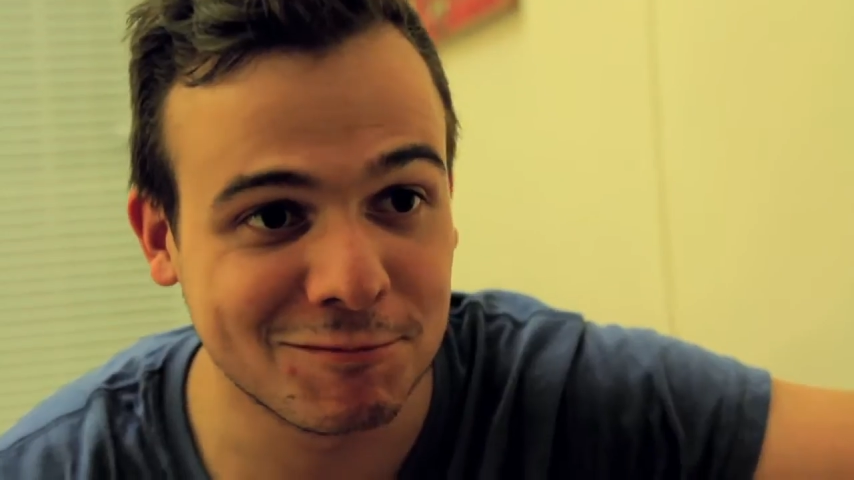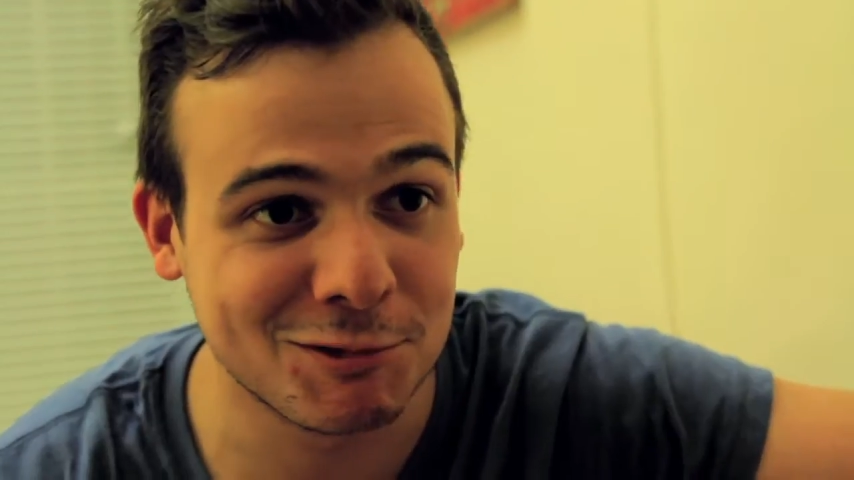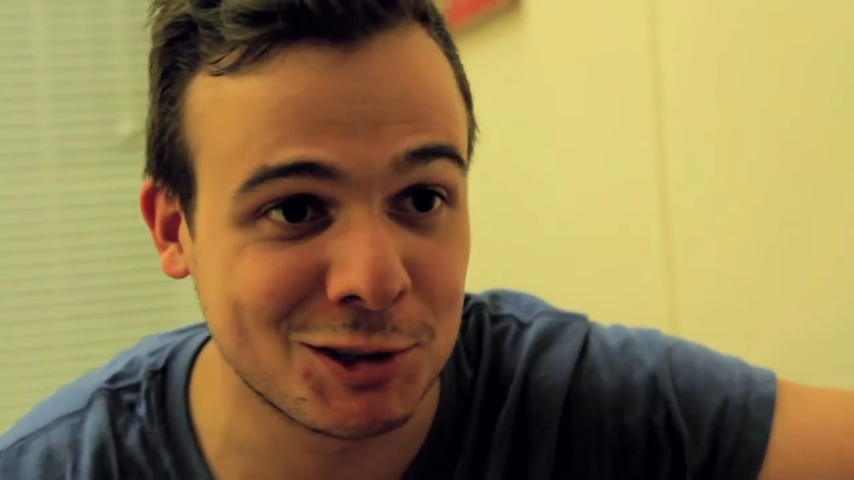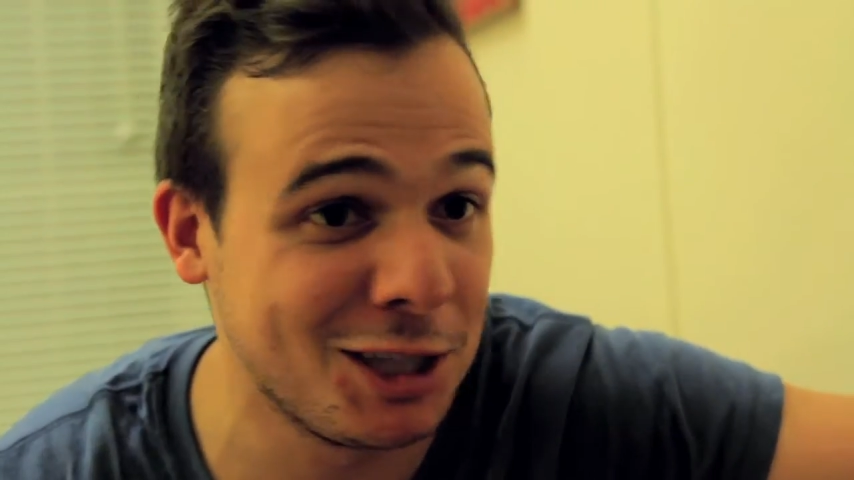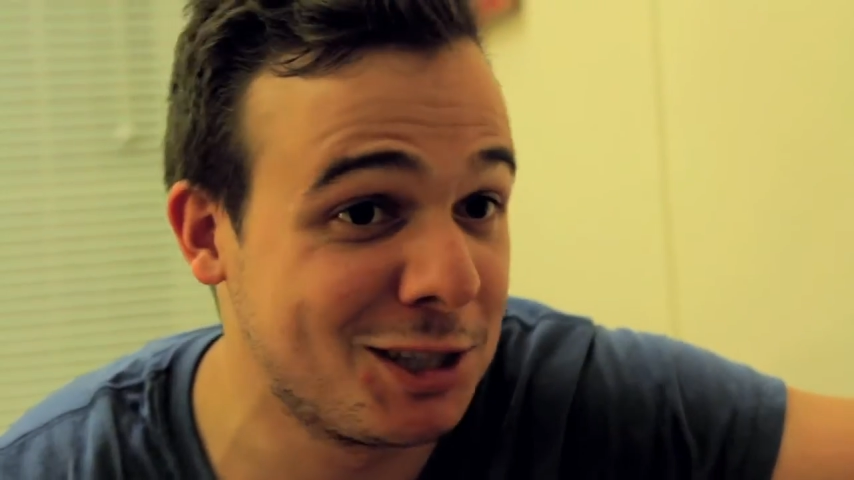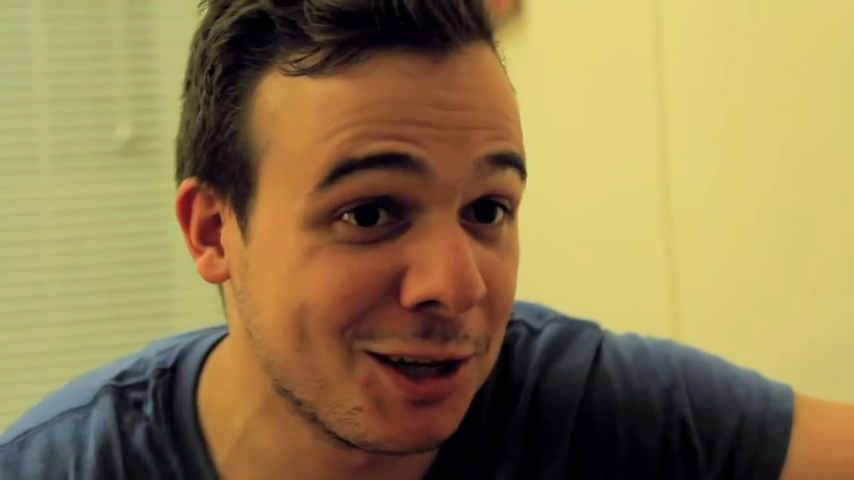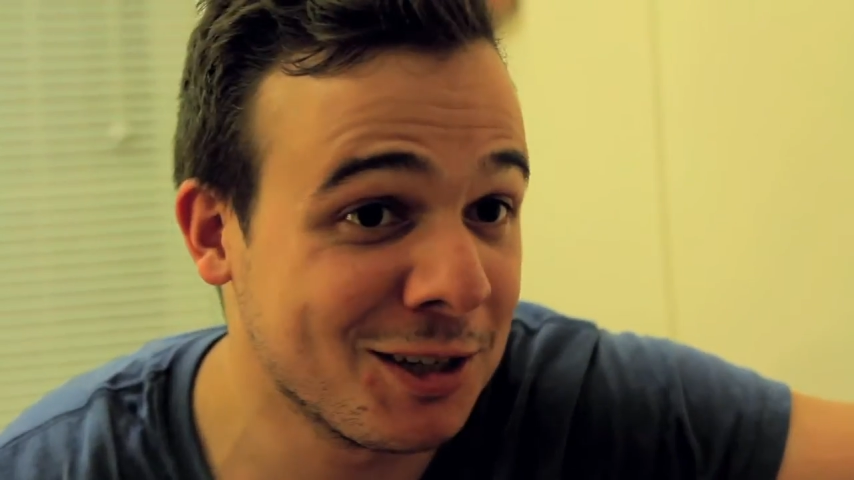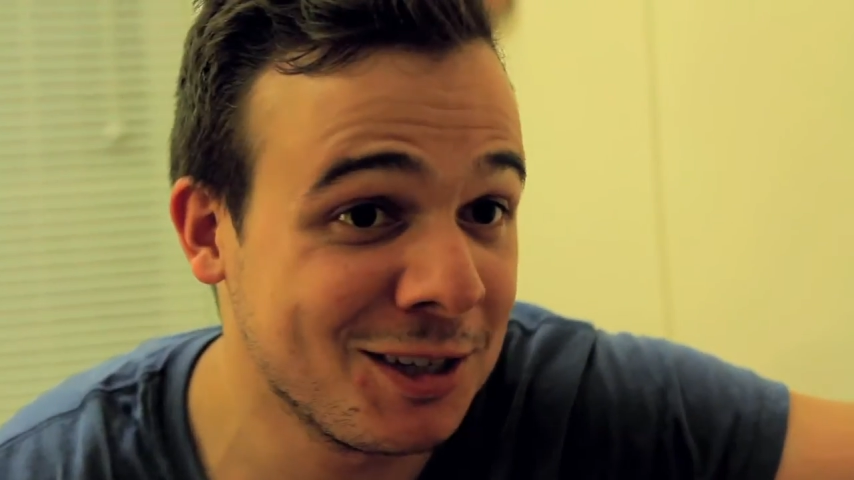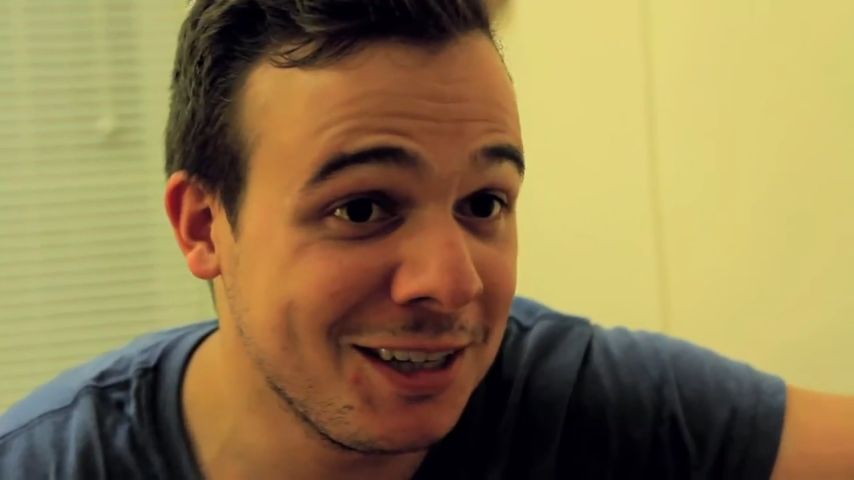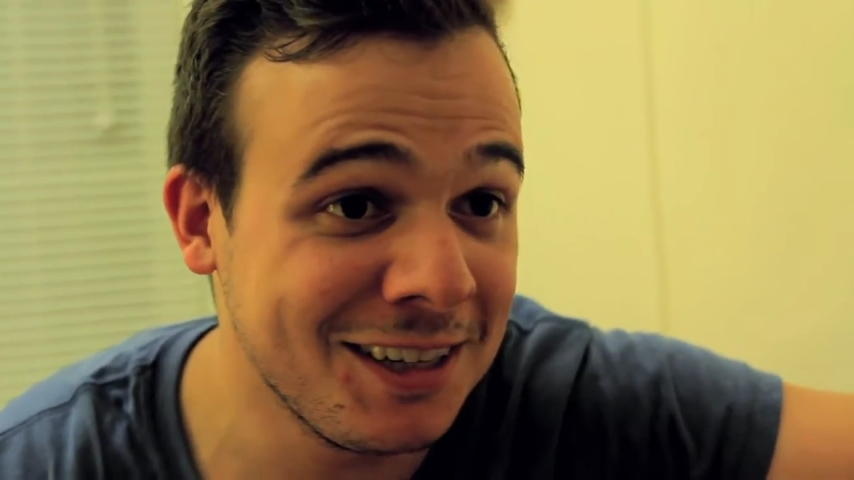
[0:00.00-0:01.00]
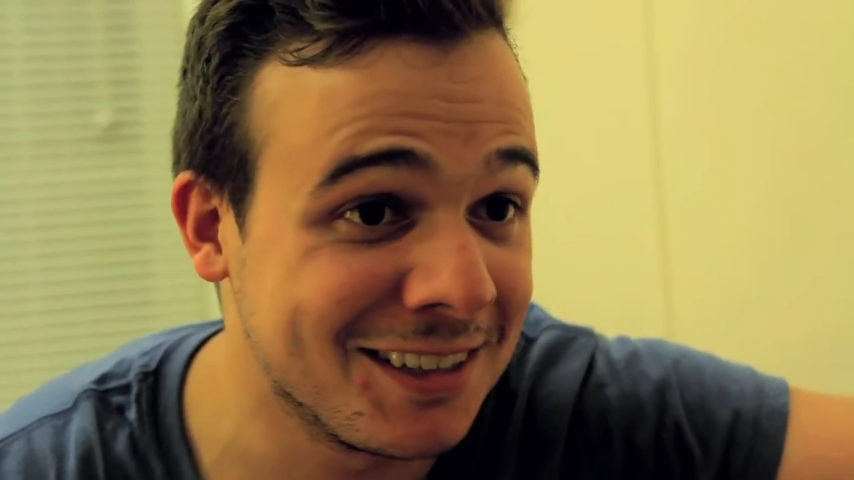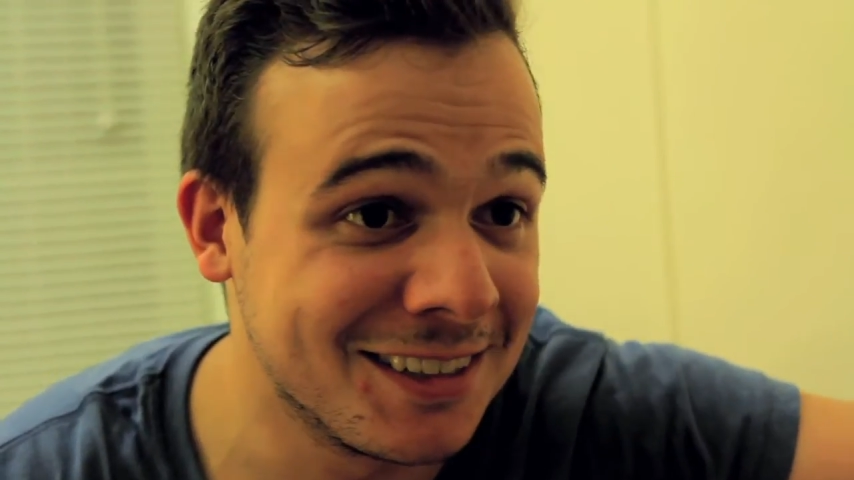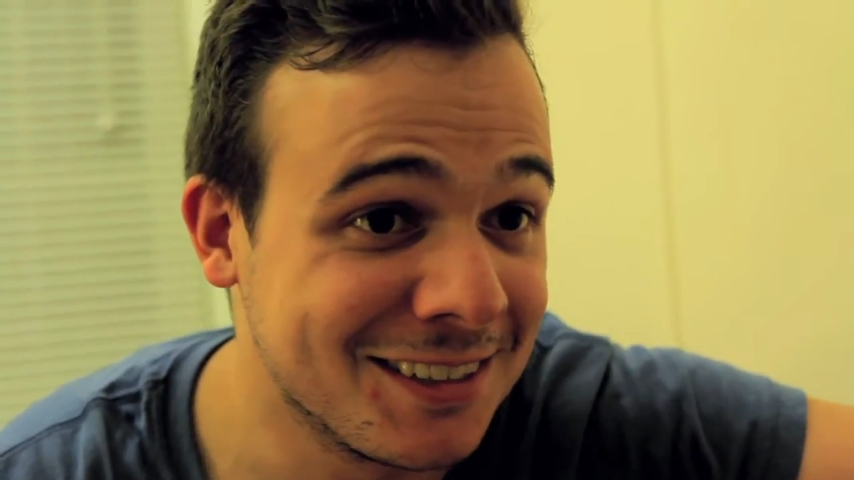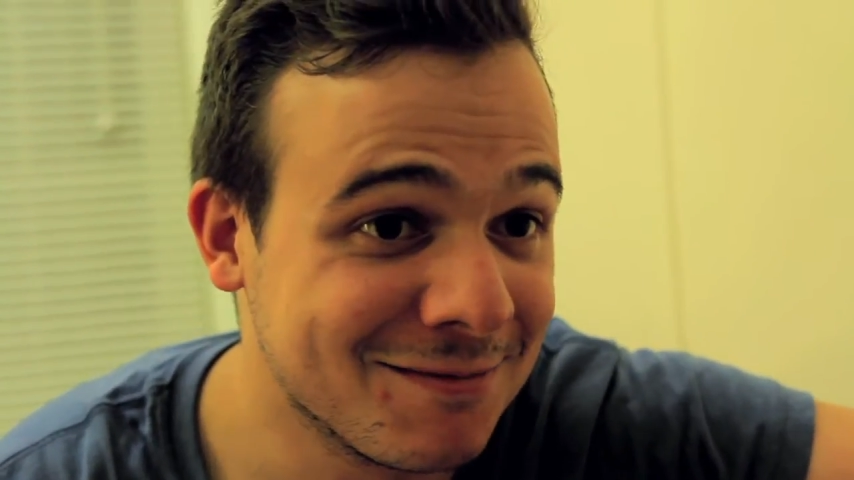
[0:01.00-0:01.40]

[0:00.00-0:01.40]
she's all you need.